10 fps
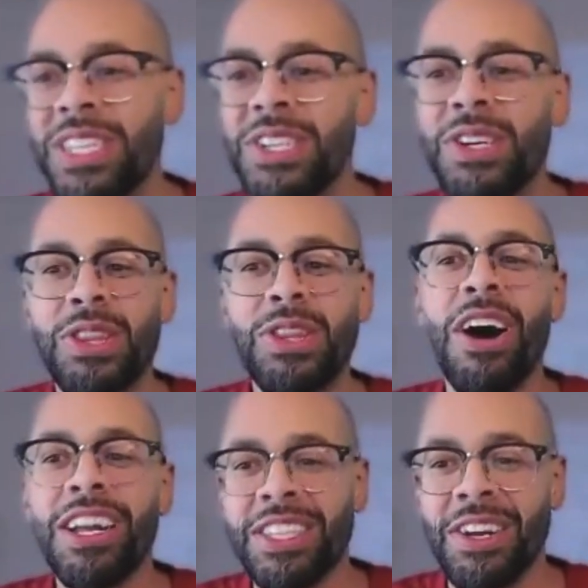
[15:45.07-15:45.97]
what's your
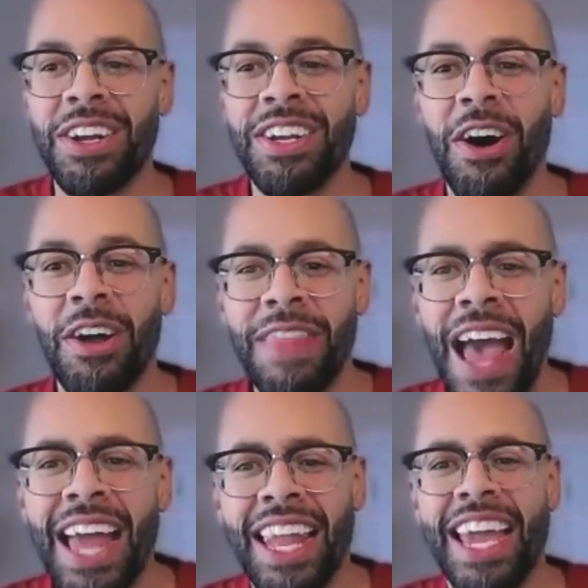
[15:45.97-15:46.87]
thoughts on
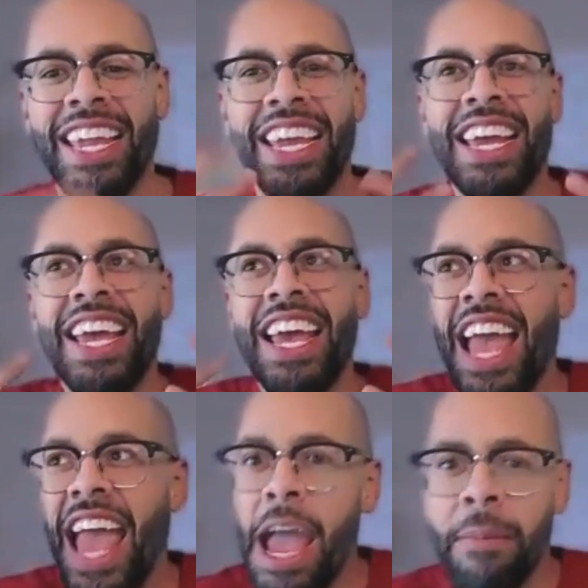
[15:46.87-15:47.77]
that? Like,
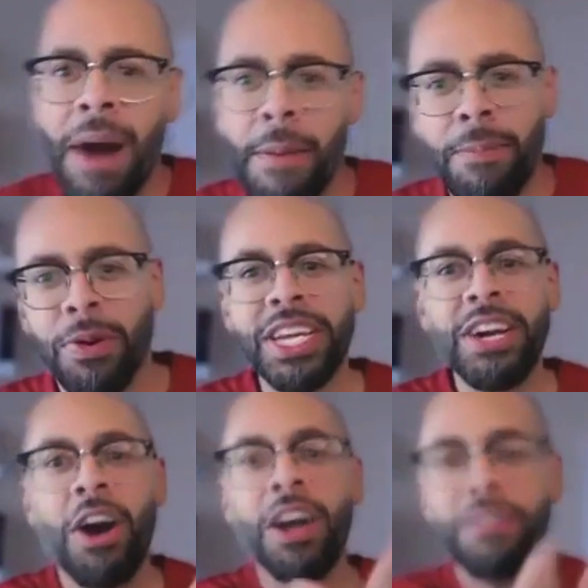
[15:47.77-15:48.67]
am I
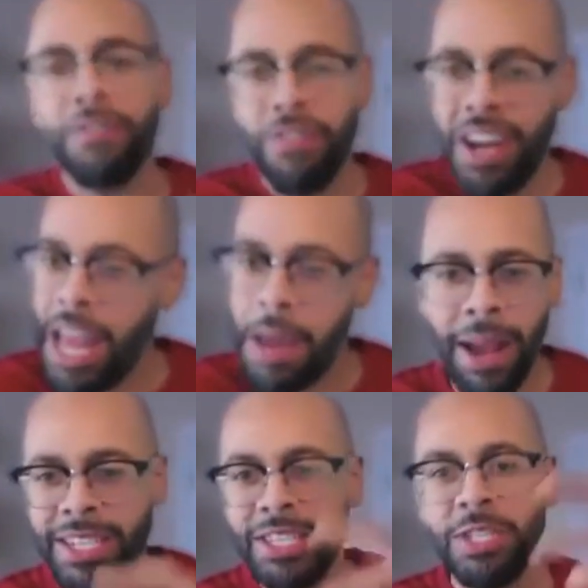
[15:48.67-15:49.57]
putting on a front?
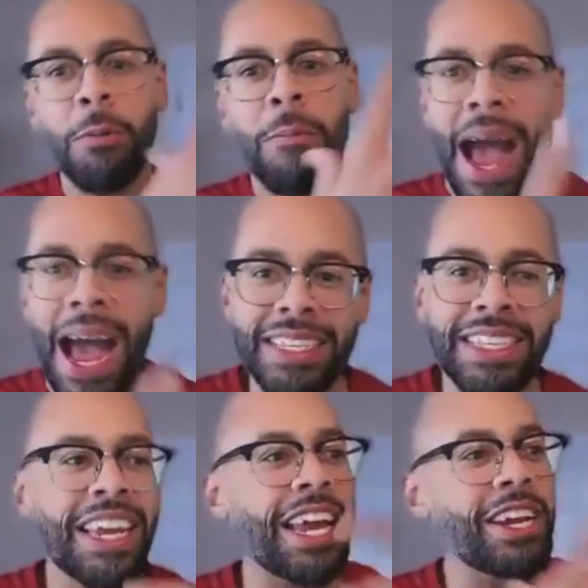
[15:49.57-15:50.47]
Am I still
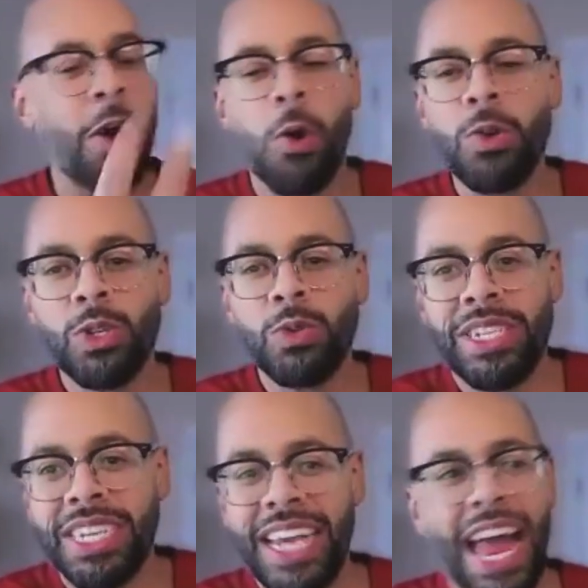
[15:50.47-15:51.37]
masking and code
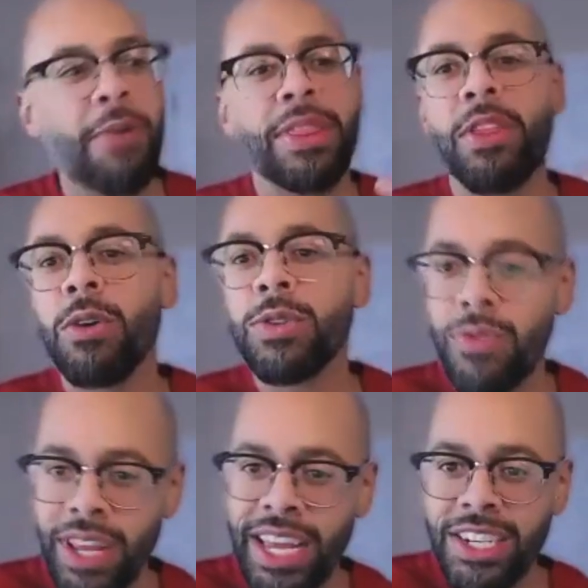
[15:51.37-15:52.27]
switching now in
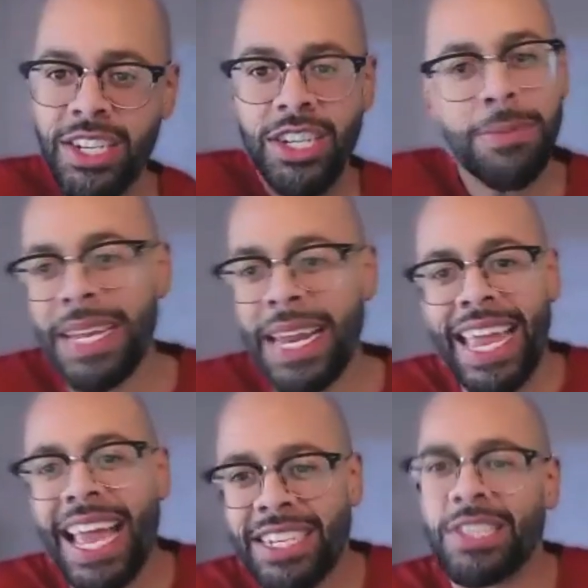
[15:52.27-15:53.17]
those relationships and I
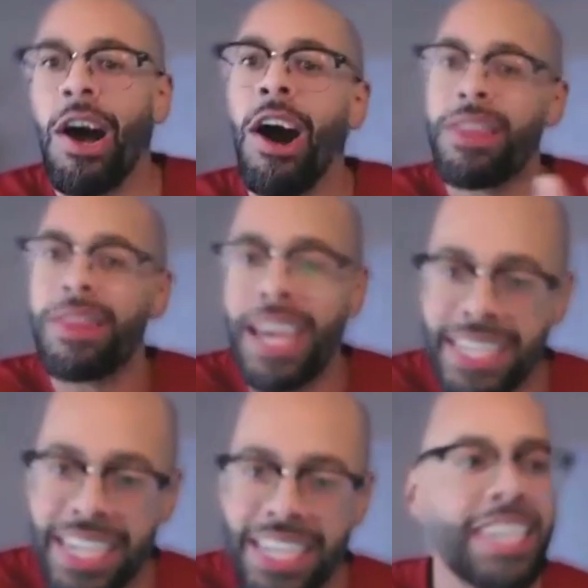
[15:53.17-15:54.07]
can't just
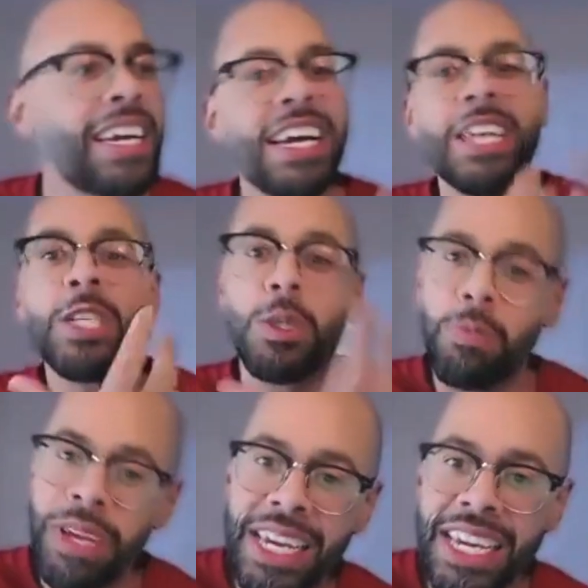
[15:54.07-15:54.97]
authentically
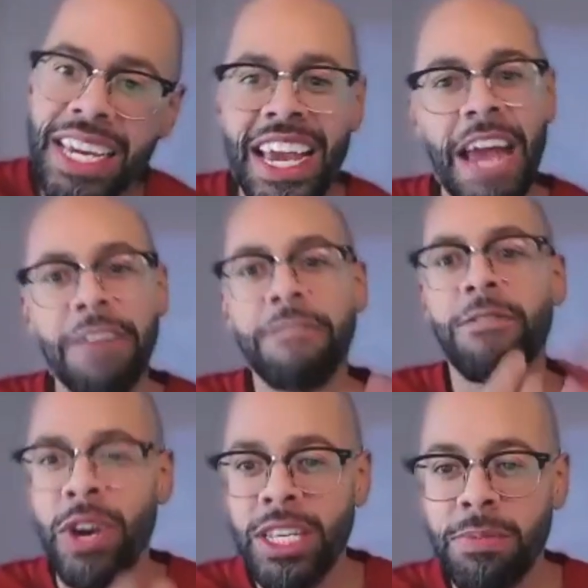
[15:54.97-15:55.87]
speak and
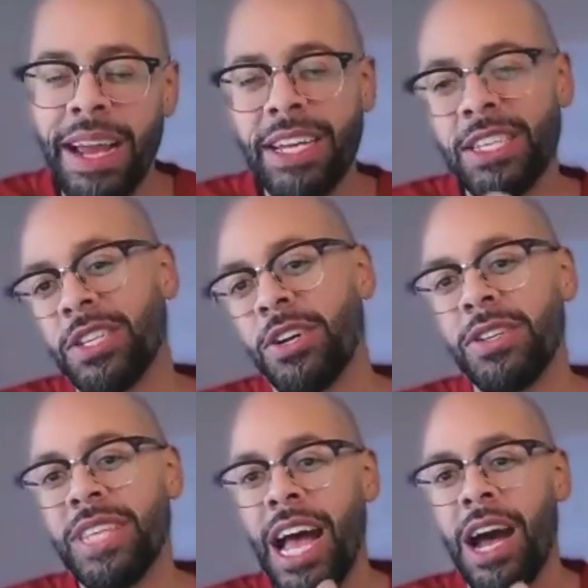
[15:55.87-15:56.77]
voice my
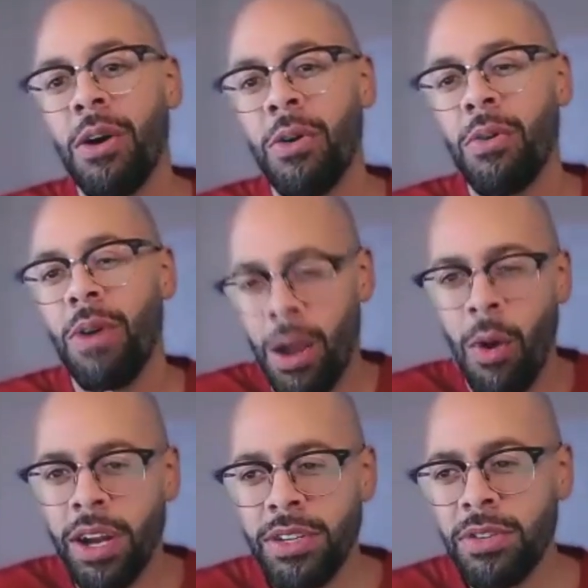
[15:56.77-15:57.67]
concerns how I
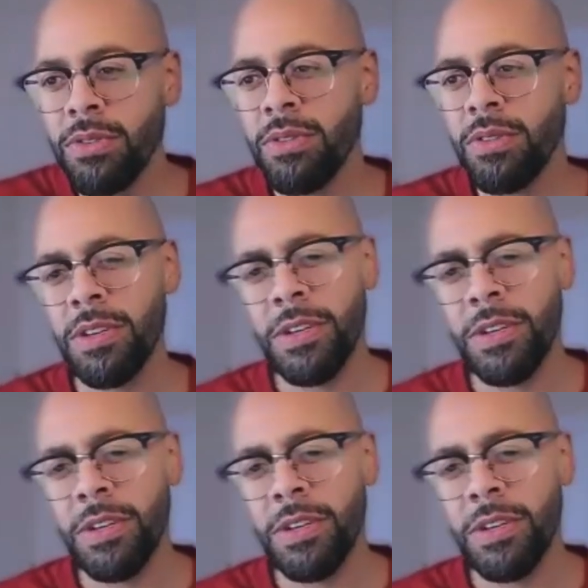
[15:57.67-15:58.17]
want to?